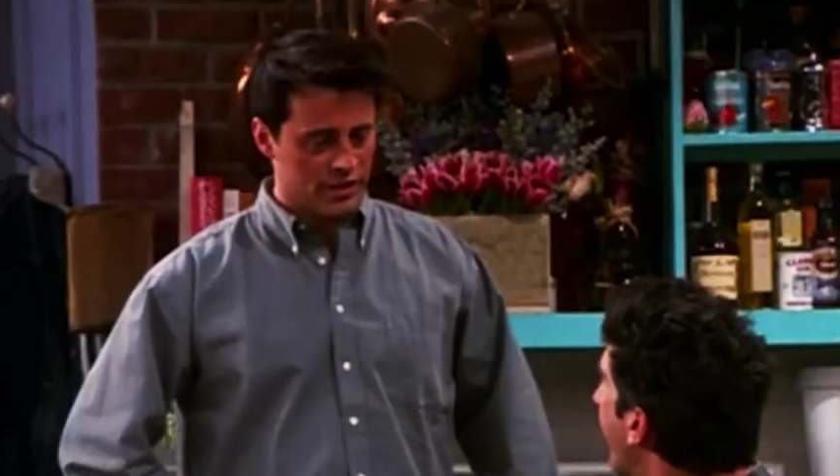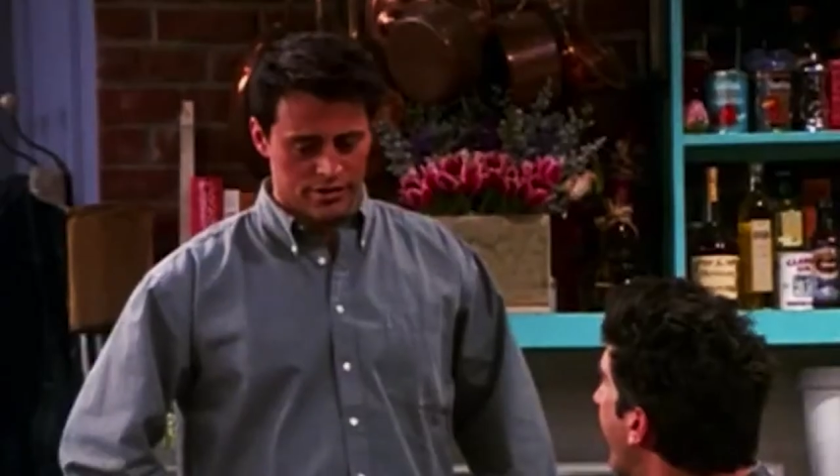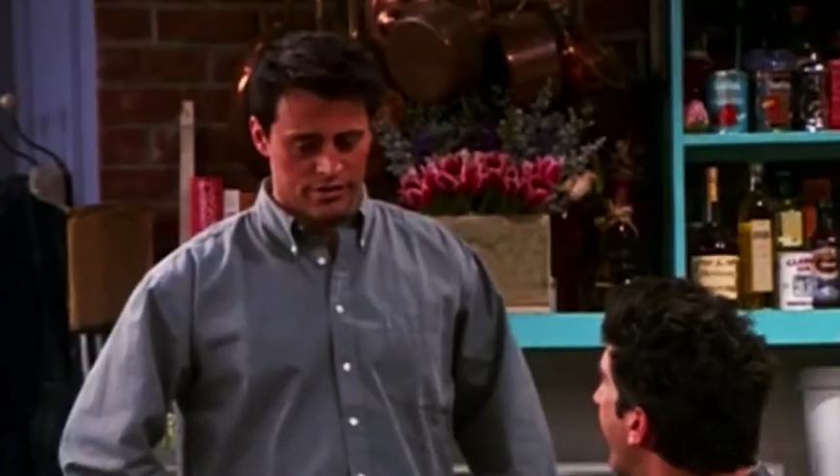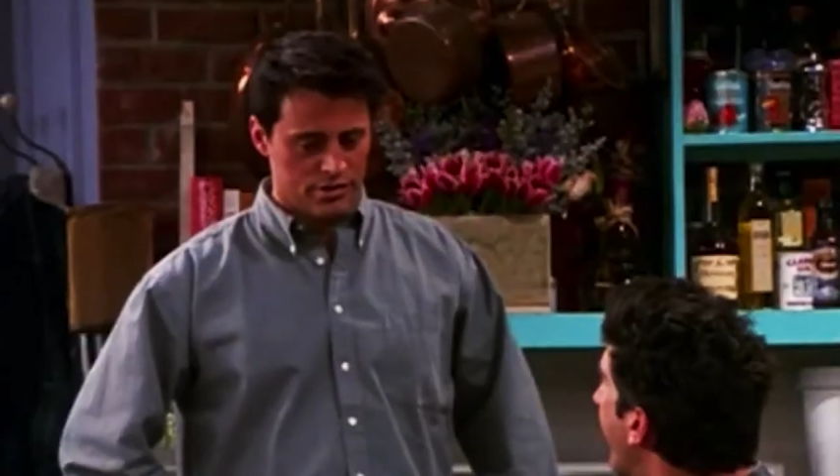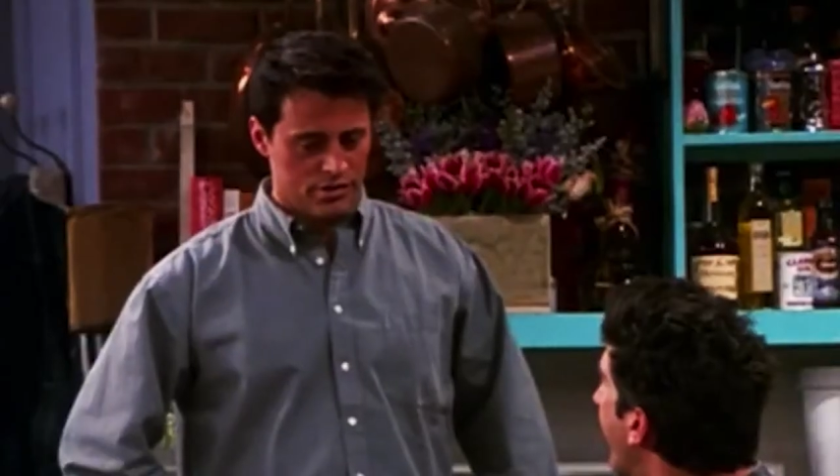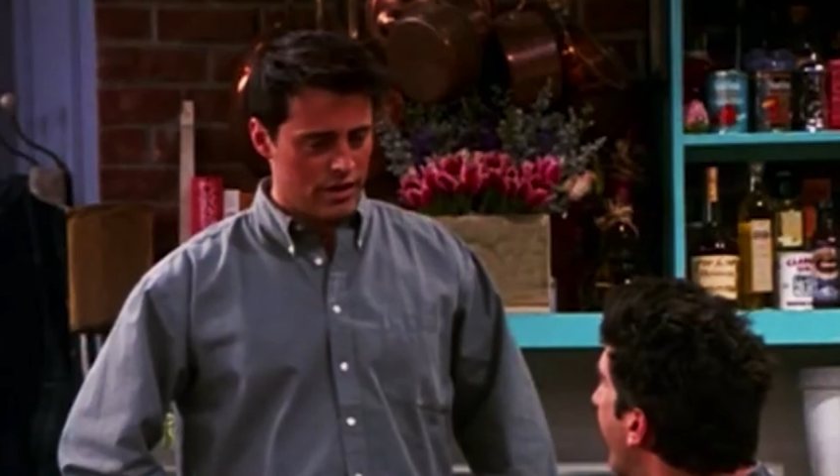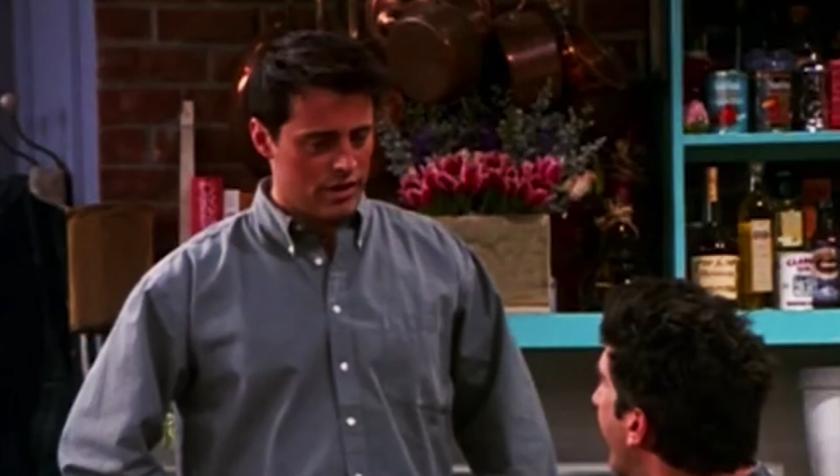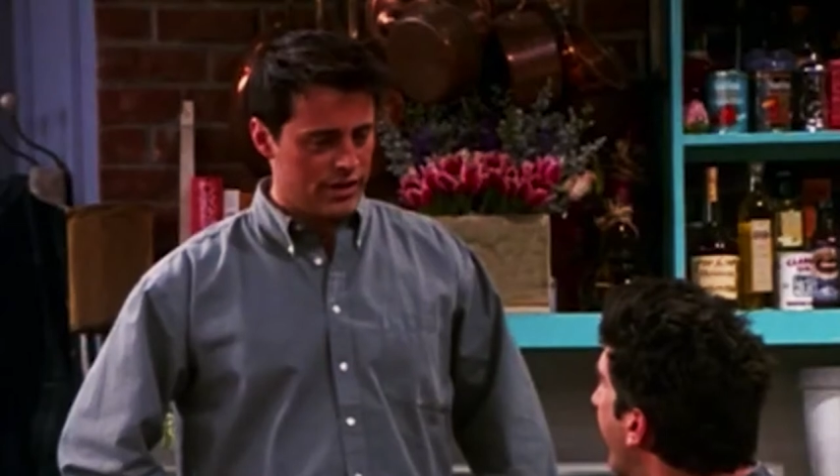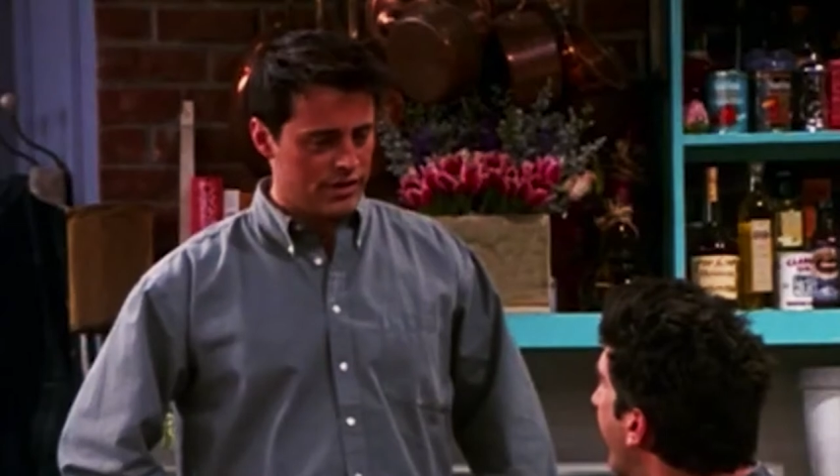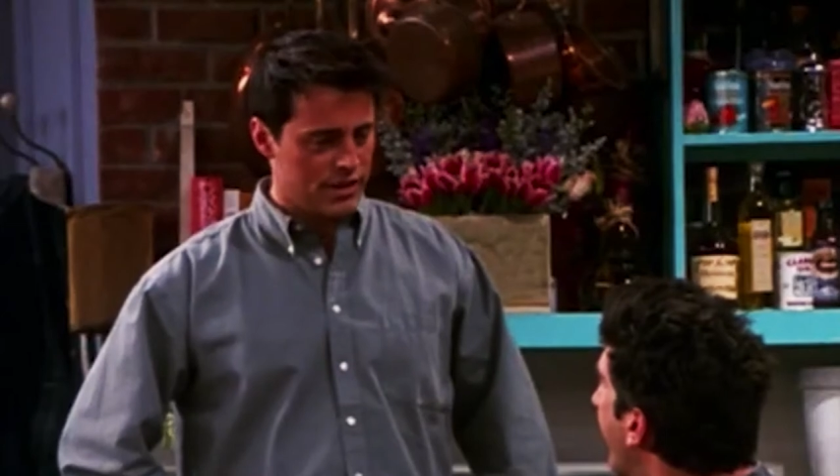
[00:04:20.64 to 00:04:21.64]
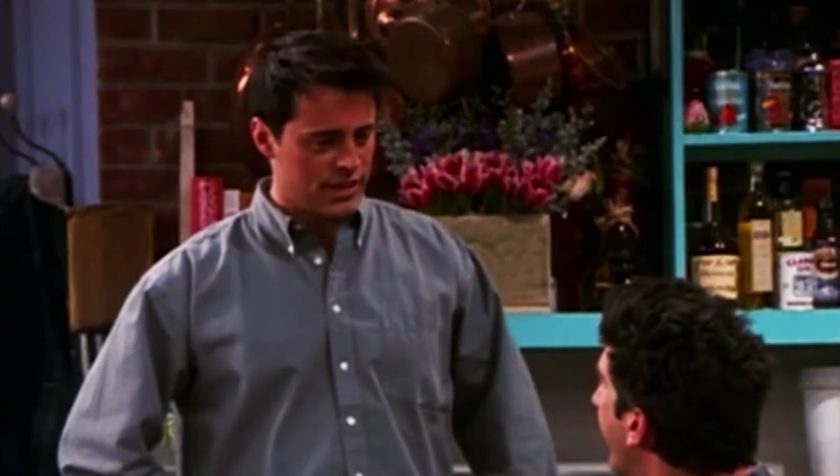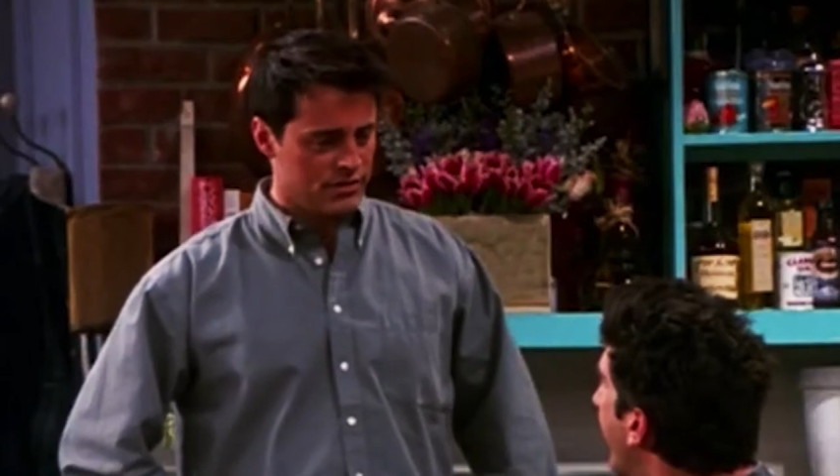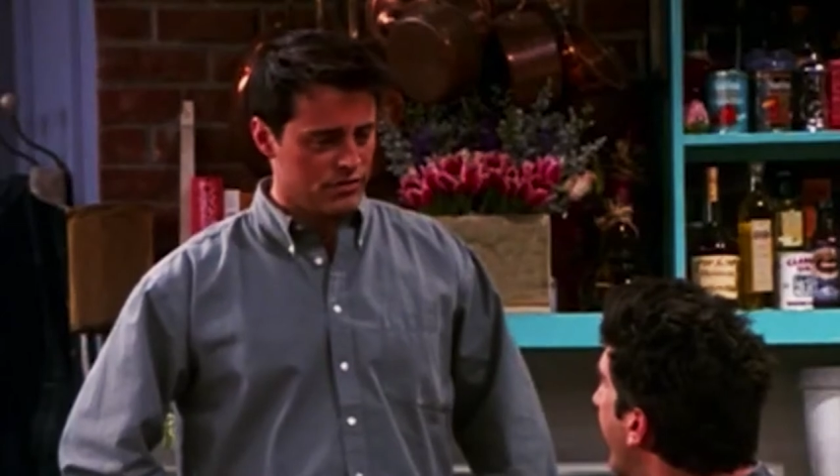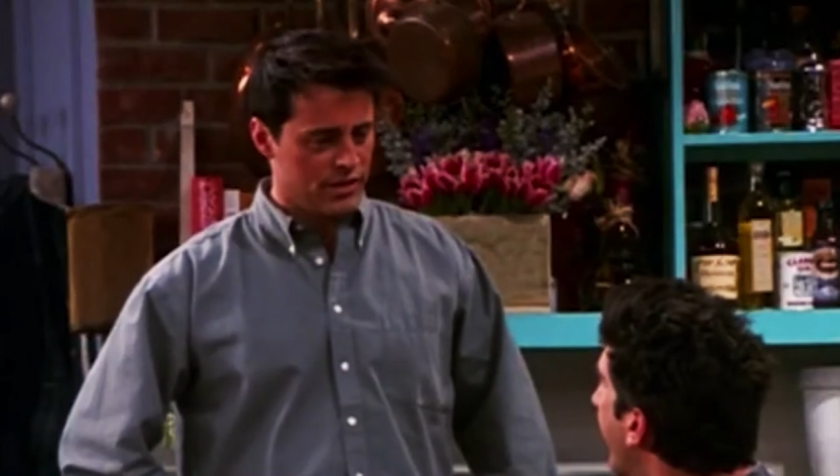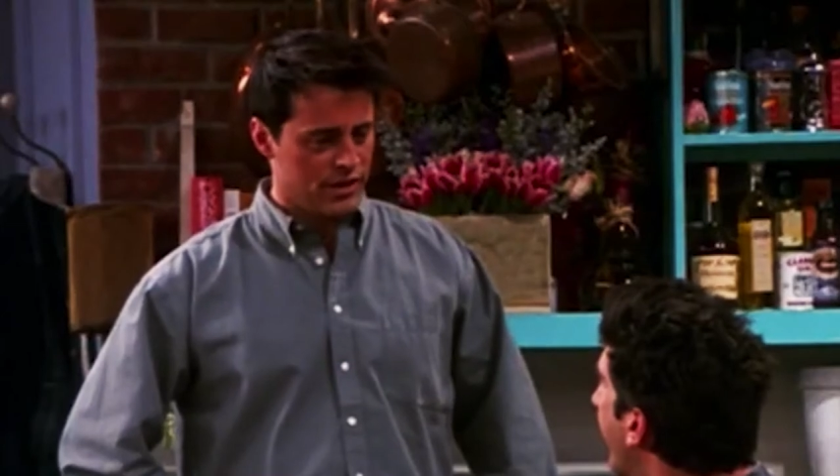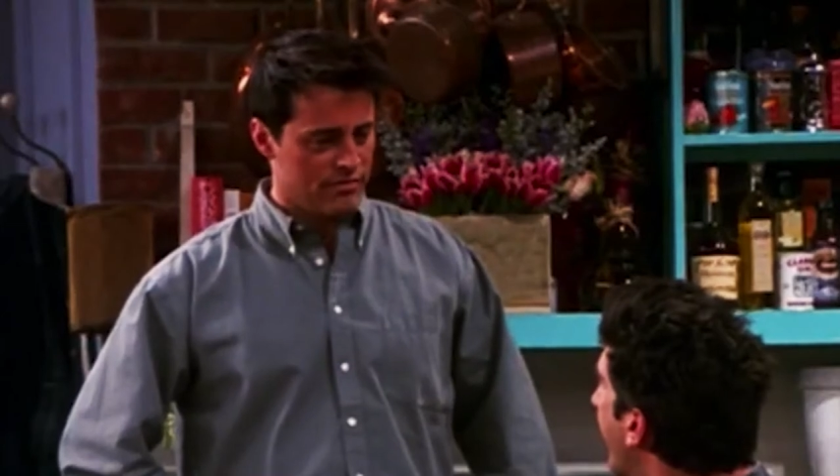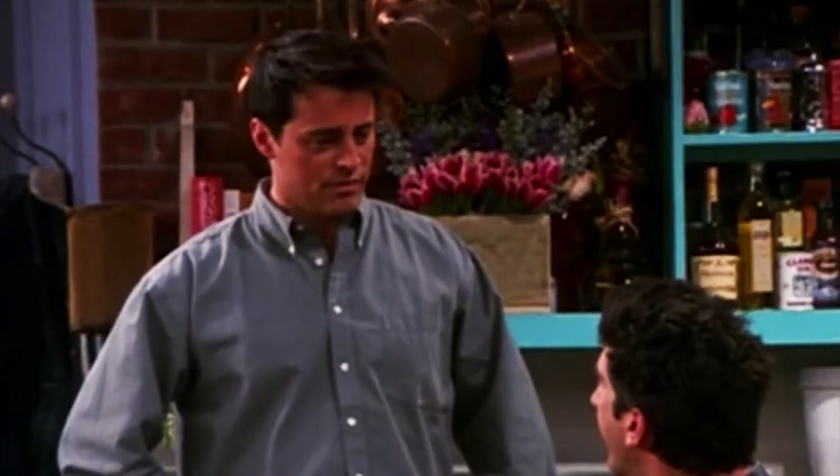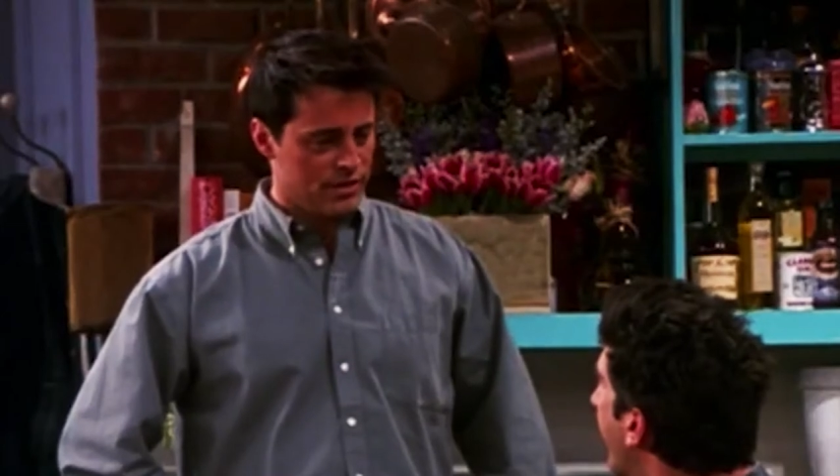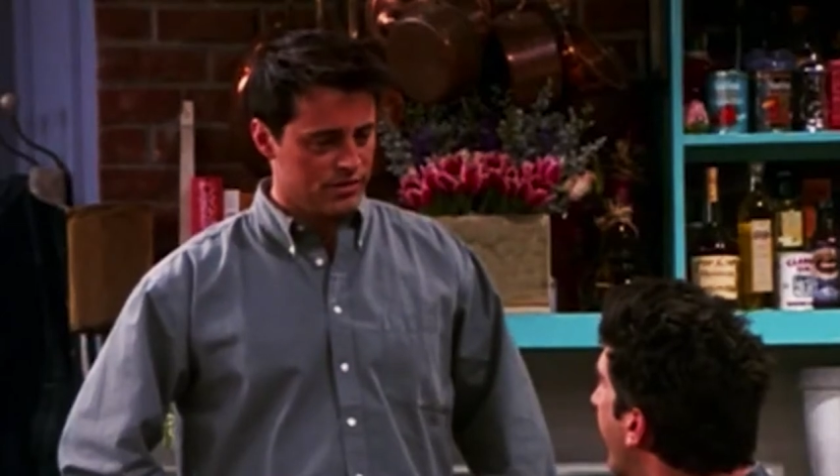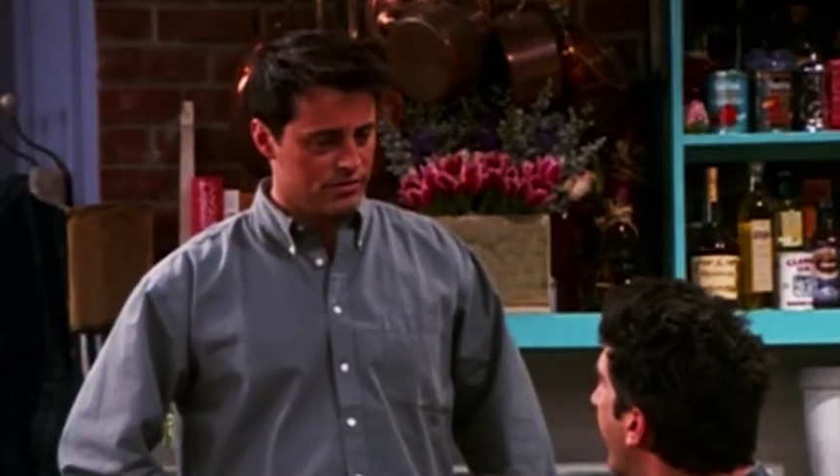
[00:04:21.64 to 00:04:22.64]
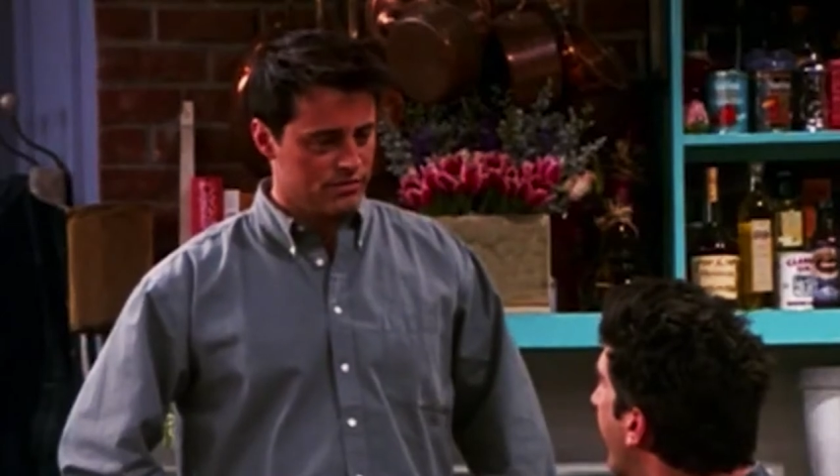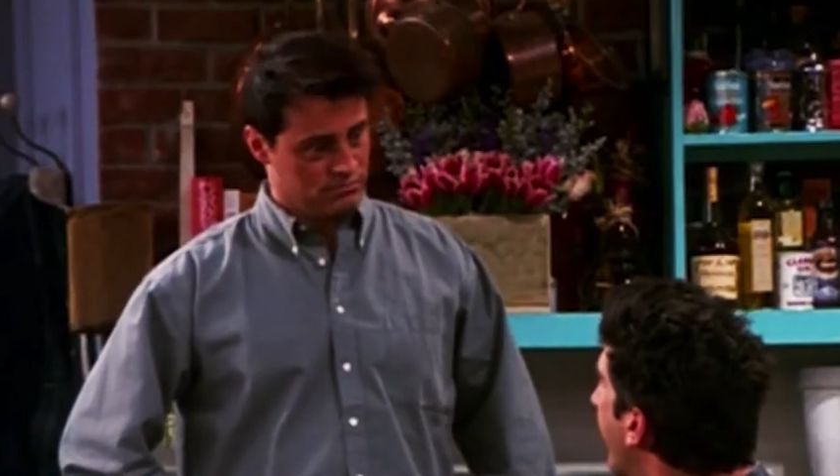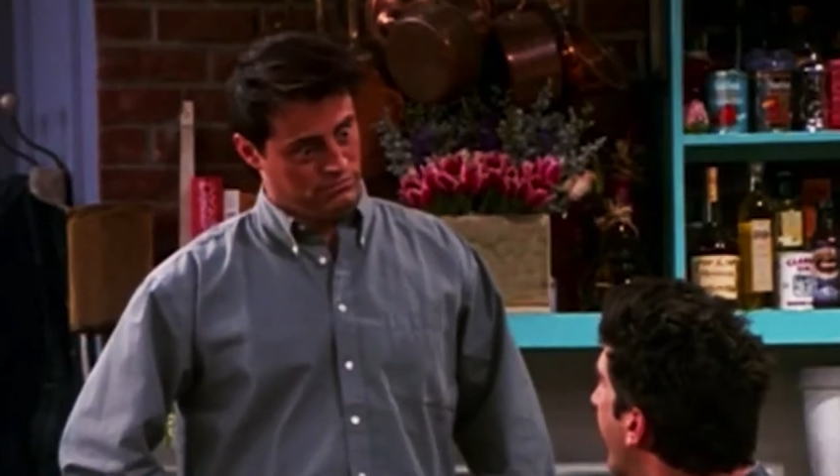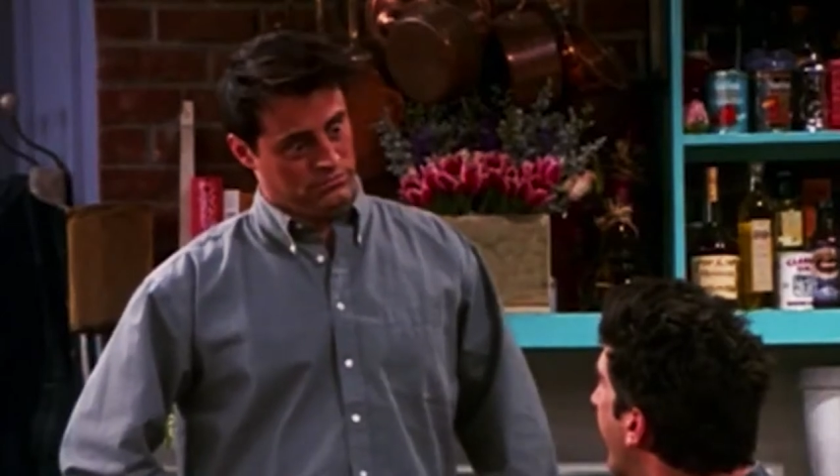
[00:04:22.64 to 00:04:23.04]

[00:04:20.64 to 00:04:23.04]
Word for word: causing Ross to whimper in despair at the